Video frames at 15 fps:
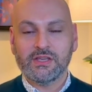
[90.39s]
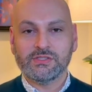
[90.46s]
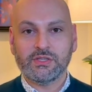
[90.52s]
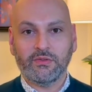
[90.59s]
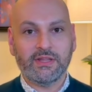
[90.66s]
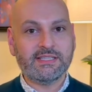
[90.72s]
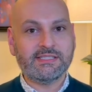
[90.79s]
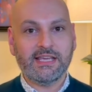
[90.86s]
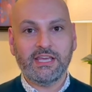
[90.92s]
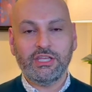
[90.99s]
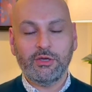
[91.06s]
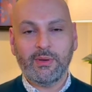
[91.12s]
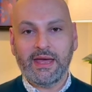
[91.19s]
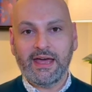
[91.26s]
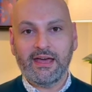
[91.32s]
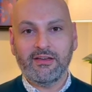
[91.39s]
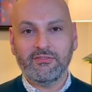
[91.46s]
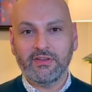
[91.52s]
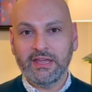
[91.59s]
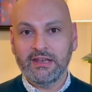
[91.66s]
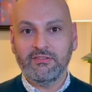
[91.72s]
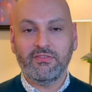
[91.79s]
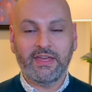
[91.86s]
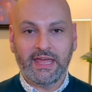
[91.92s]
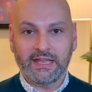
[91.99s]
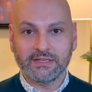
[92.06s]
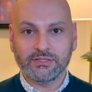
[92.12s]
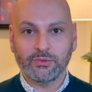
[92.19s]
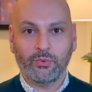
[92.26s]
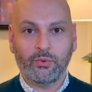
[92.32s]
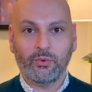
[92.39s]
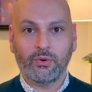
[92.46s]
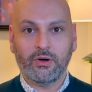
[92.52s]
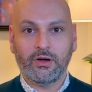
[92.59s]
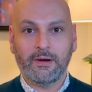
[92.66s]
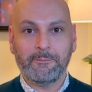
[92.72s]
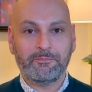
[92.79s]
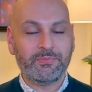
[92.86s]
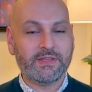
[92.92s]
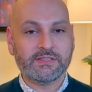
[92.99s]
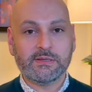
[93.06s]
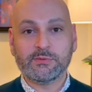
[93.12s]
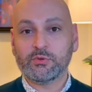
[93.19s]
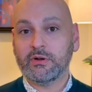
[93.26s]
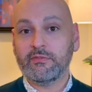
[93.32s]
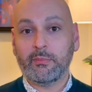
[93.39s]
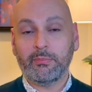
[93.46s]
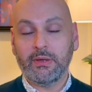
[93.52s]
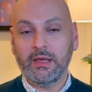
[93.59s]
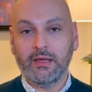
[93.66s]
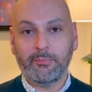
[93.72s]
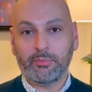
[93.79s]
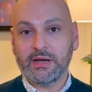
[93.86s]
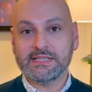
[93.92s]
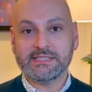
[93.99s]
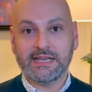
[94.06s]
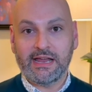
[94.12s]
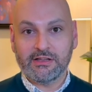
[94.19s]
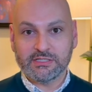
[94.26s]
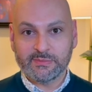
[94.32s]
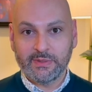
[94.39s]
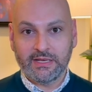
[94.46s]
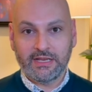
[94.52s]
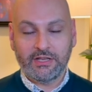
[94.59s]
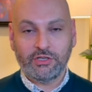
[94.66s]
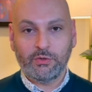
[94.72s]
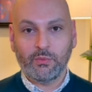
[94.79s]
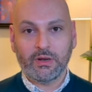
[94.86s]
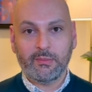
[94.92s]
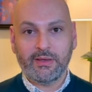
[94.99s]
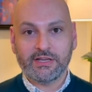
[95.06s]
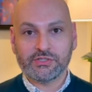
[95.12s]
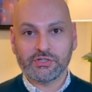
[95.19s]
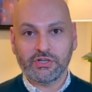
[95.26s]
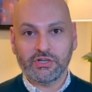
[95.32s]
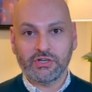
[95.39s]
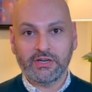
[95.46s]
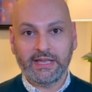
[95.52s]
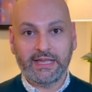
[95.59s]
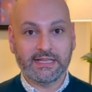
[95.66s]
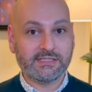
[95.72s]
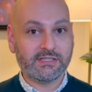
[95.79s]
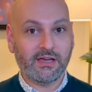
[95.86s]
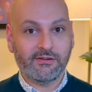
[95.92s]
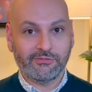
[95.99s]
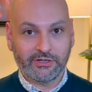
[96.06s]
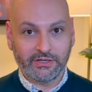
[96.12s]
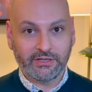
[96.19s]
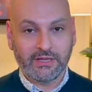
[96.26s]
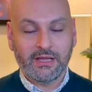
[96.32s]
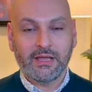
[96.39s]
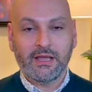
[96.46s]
So let's say you have an event or some sort of a press announcement and you want to make sure it gets covered.